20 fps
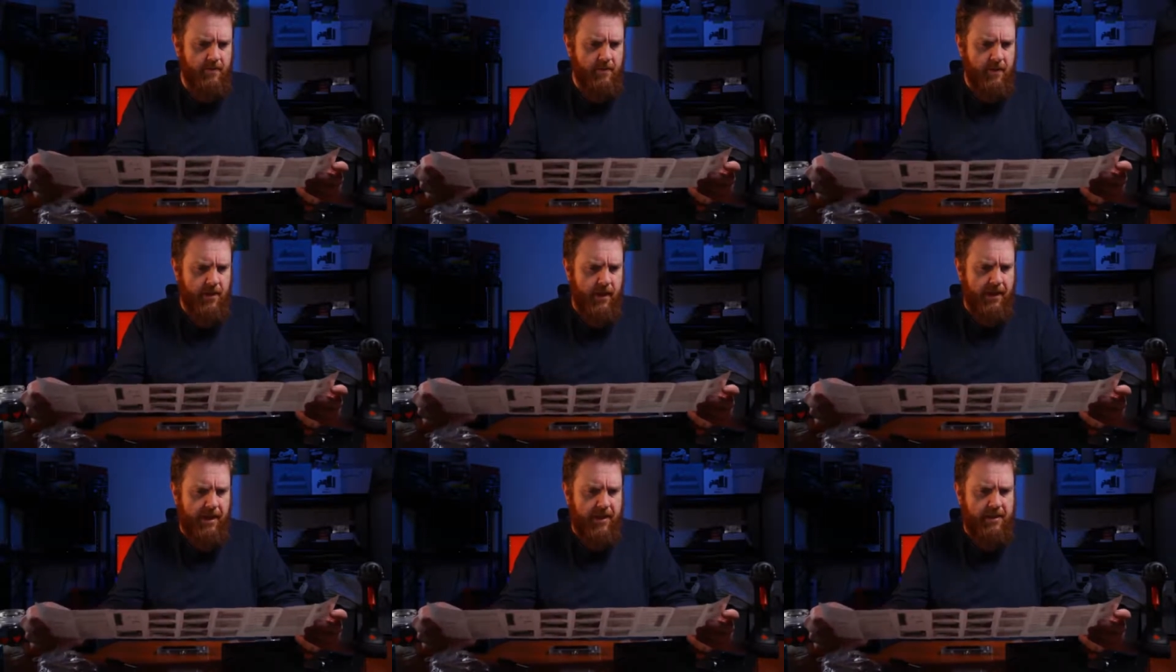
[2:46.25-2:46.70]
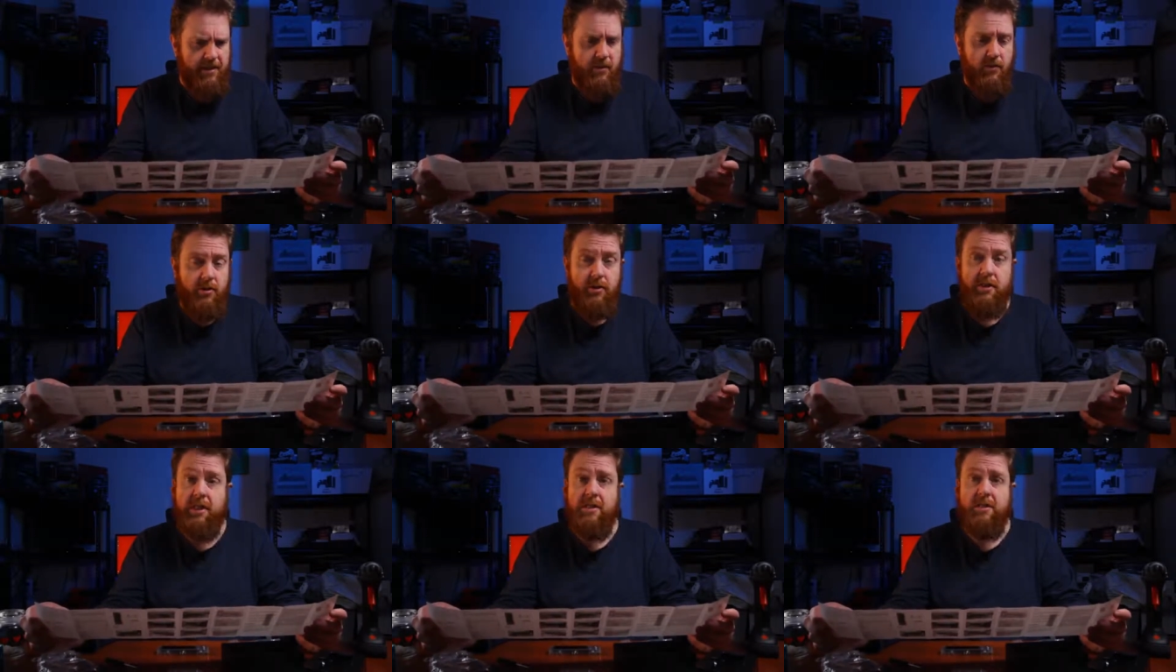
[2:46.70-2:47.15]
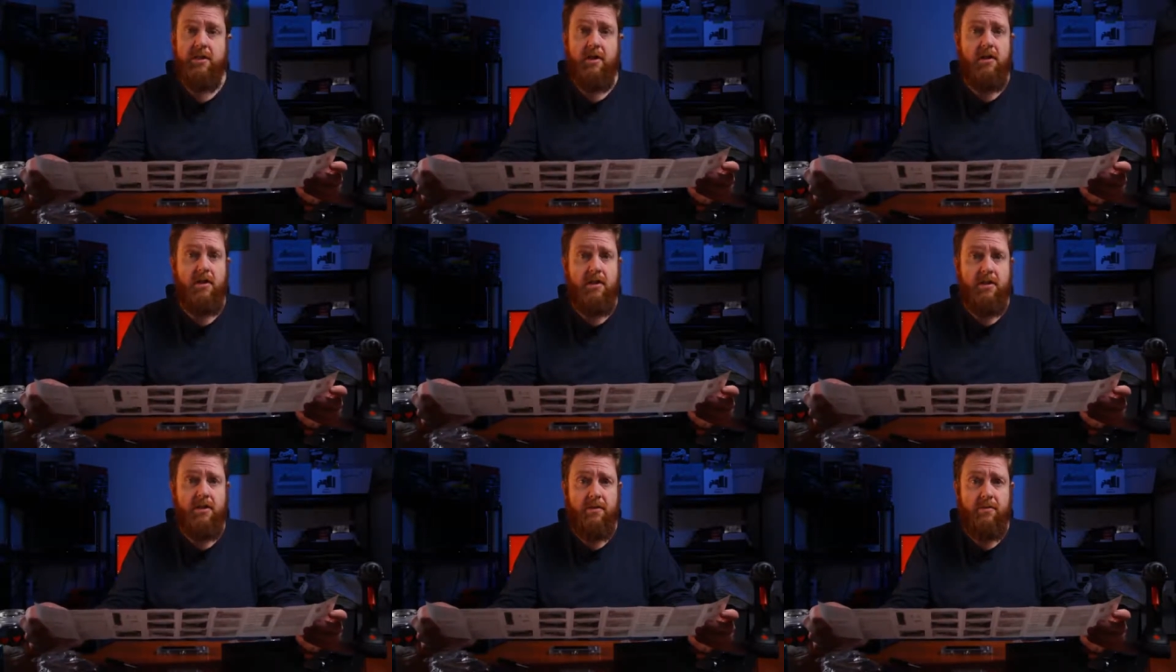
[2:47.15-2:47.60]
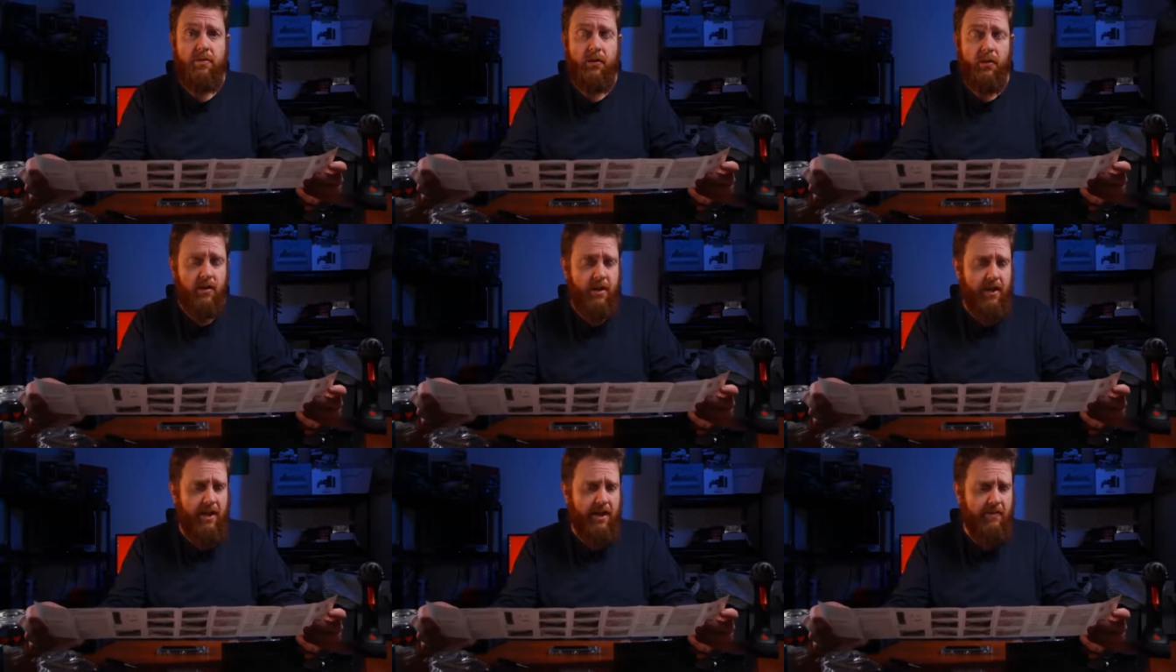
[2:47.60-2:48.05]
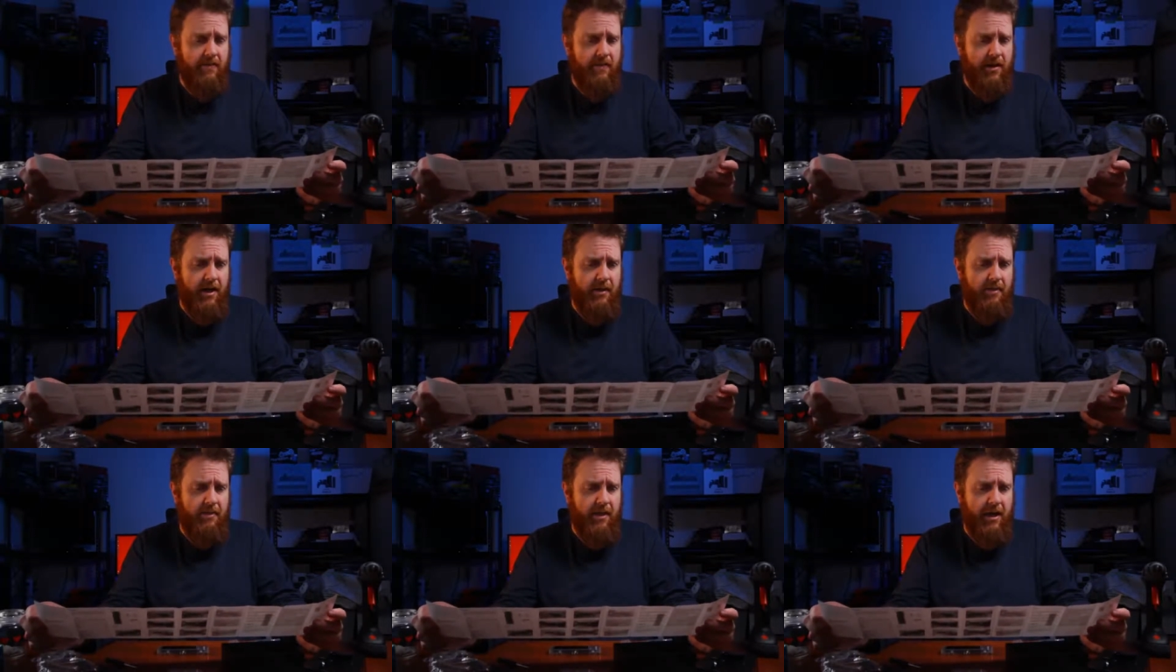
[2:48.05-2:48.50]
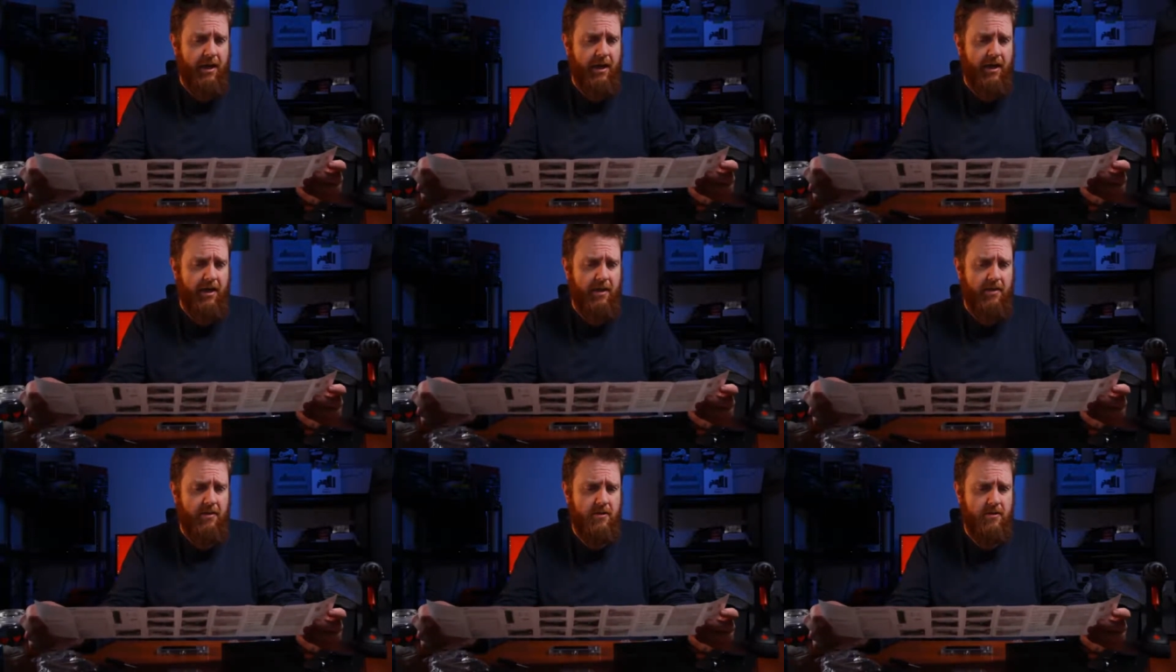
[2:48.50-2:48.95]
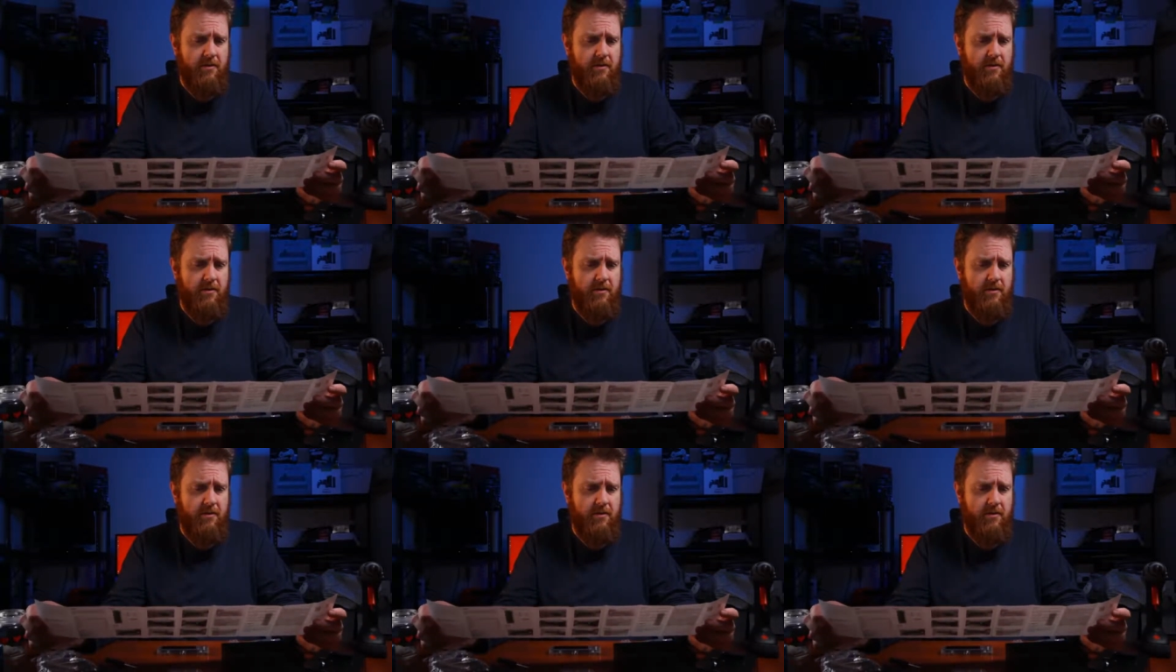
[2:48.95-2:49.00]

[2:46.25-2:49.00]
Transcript: Okay, so it does only support the NVMe